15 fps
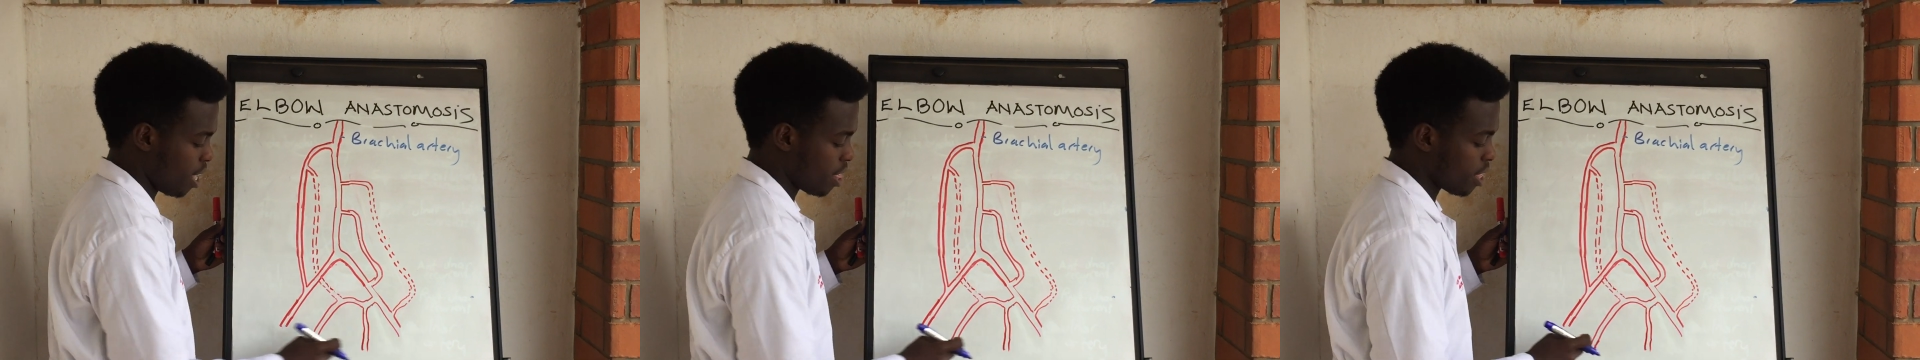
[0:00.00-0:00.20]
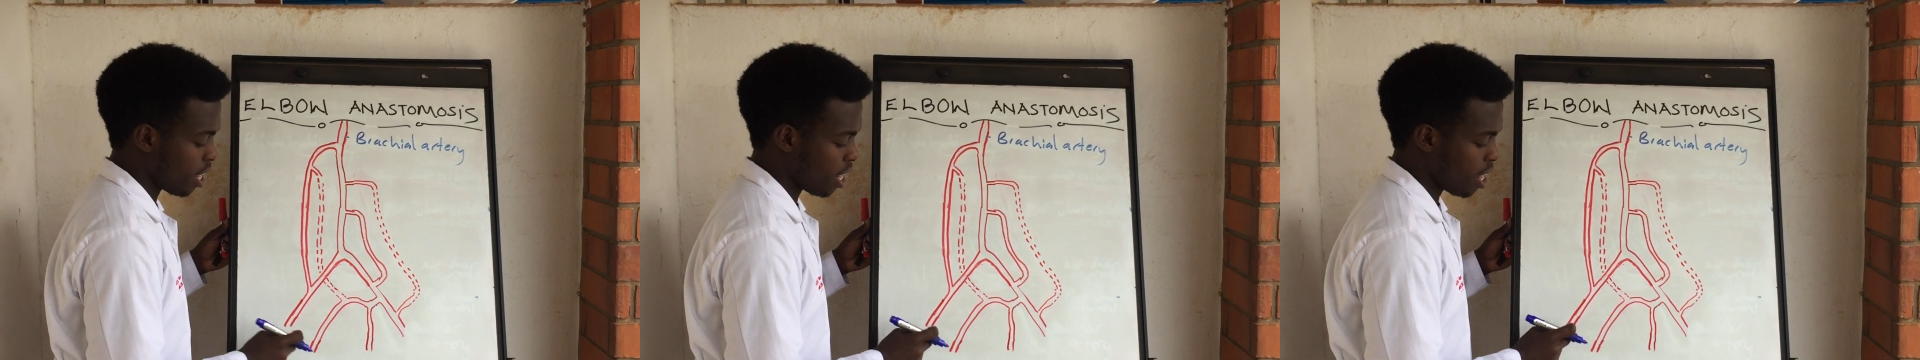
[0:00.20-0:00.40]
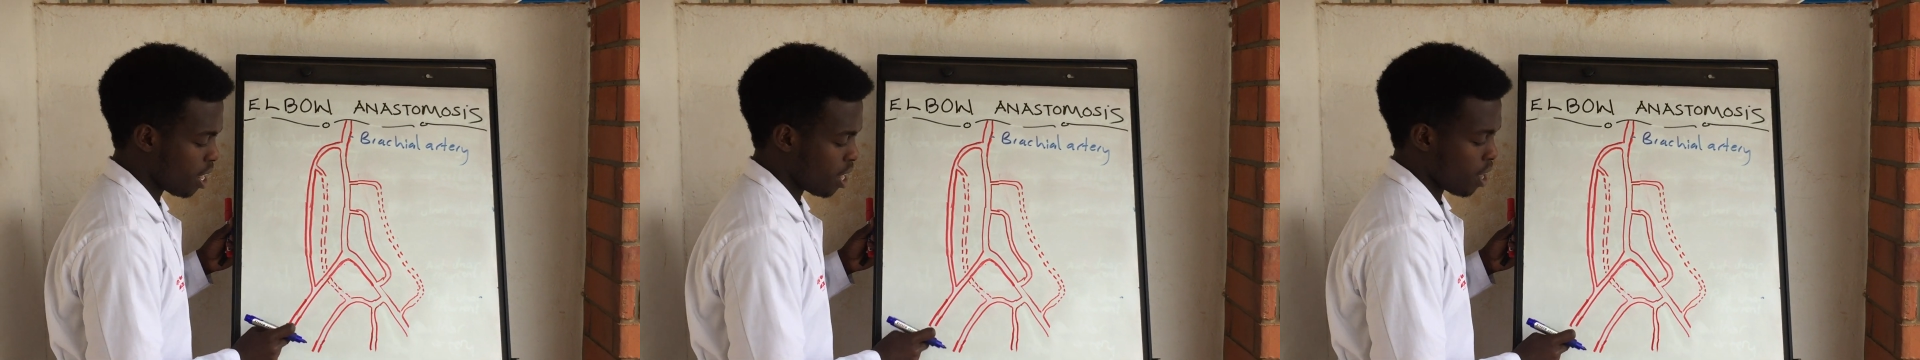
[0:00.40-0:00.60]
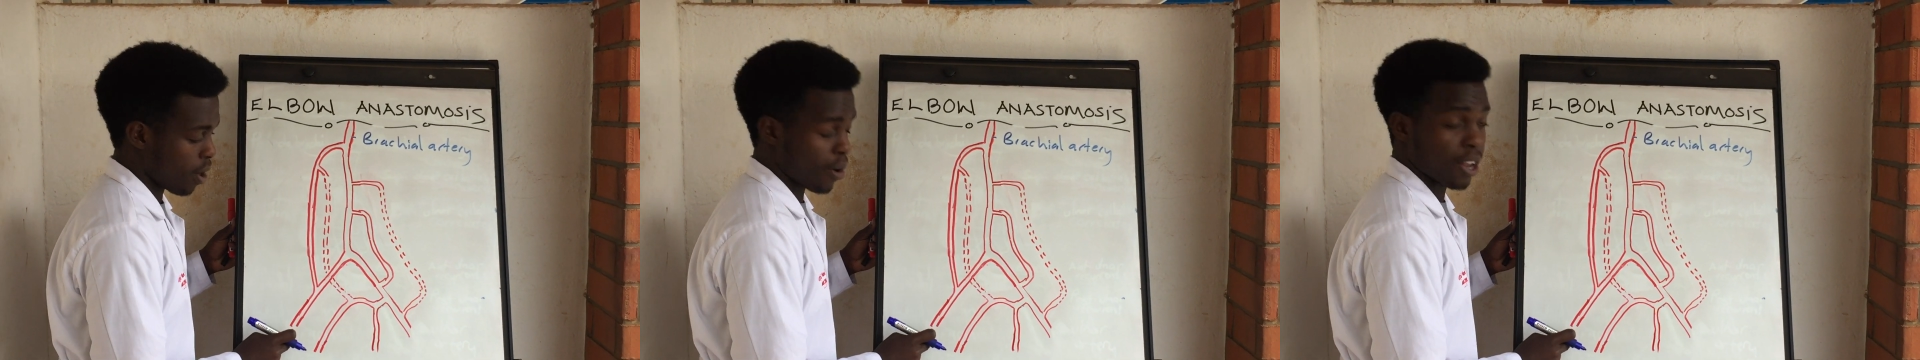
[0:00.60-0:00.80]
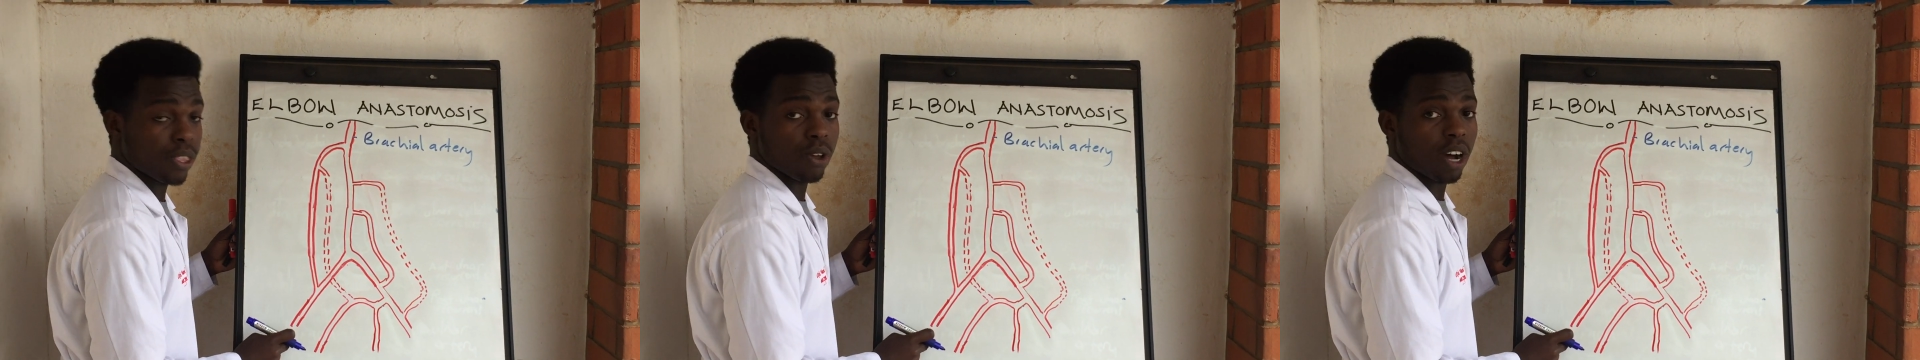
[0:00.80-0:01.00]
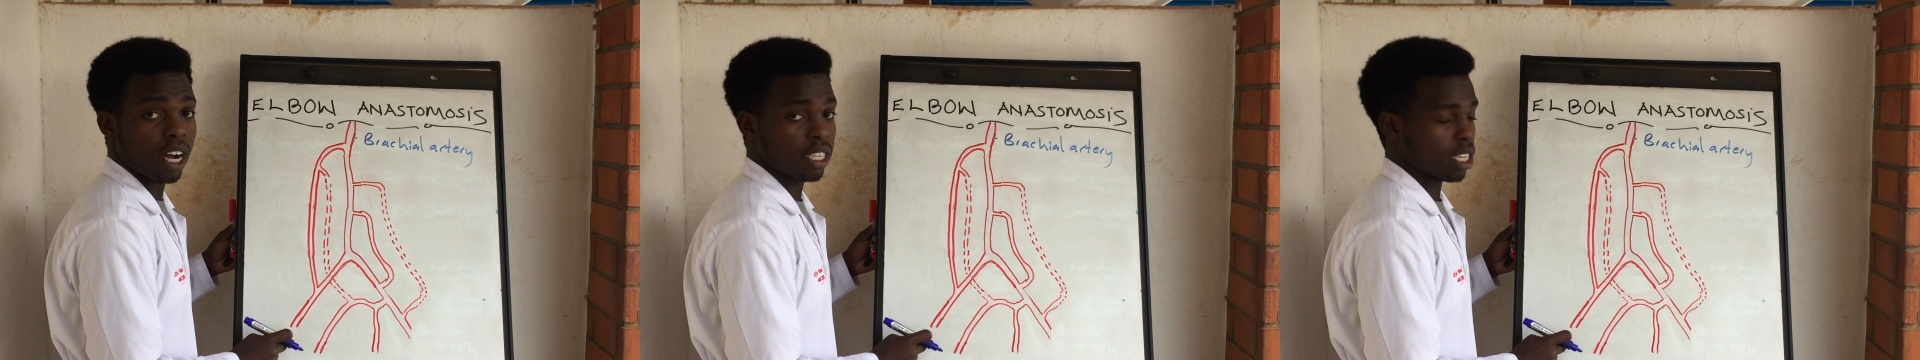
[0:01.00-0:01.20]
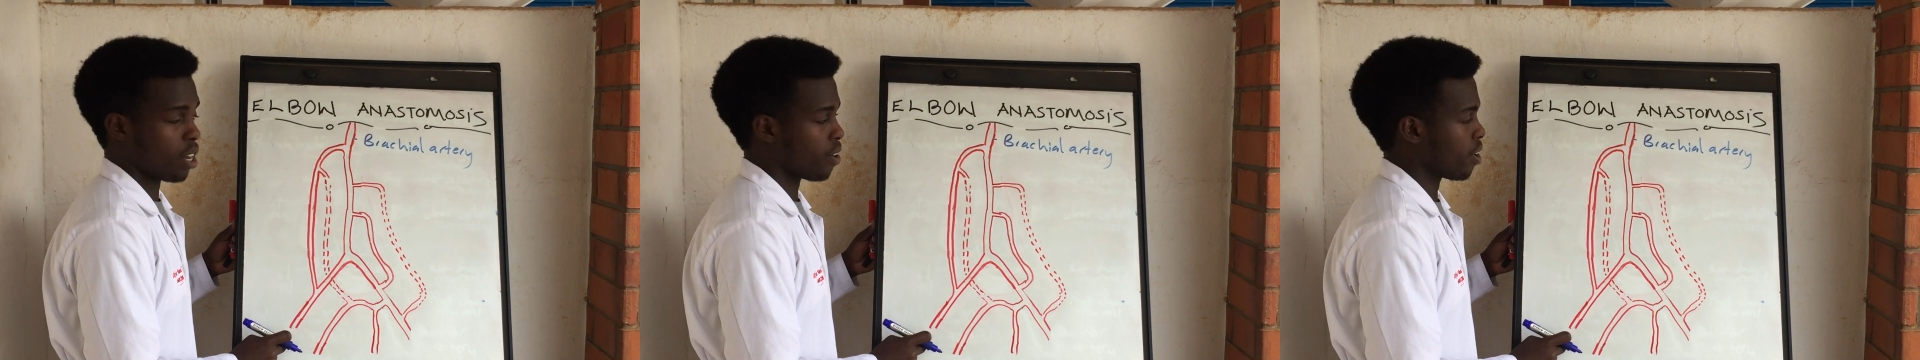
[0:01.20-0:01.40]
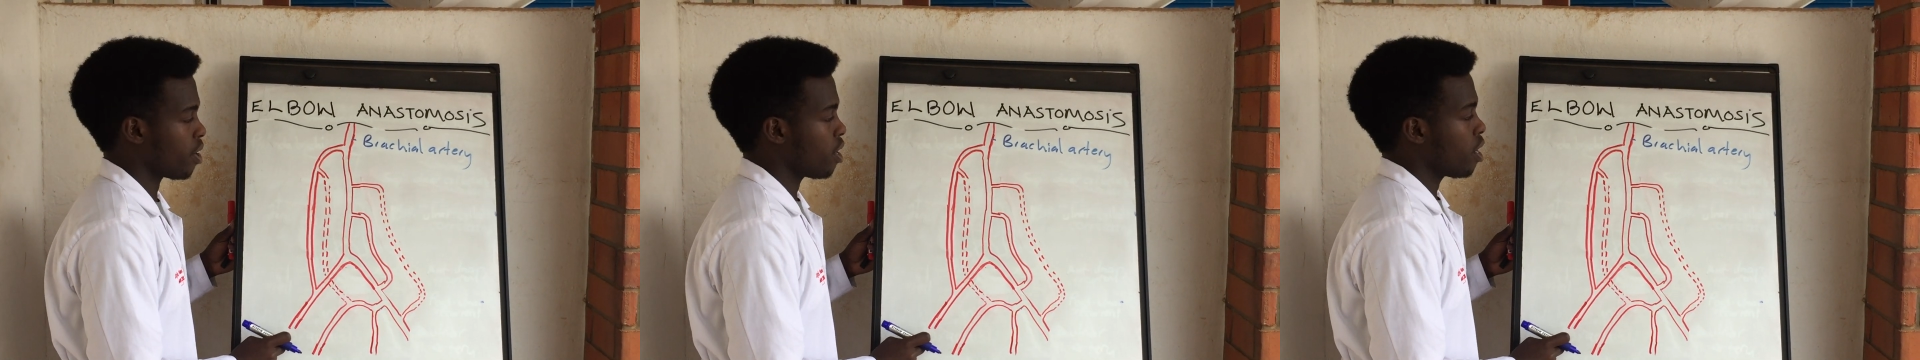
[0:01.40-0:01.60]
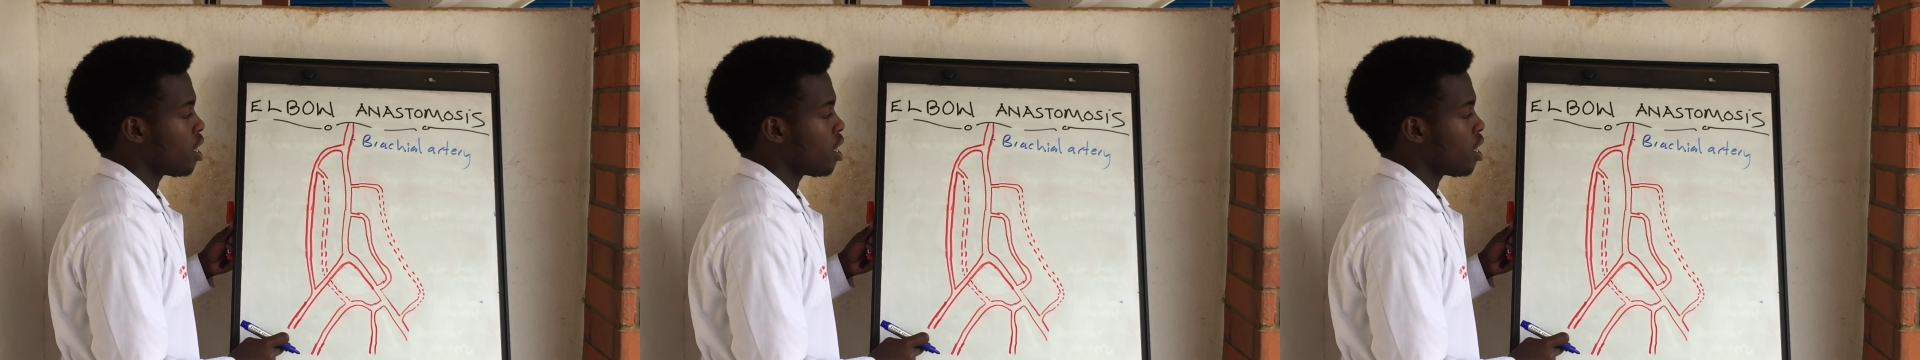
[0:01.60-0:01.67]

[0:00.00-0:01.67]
and the radial artery.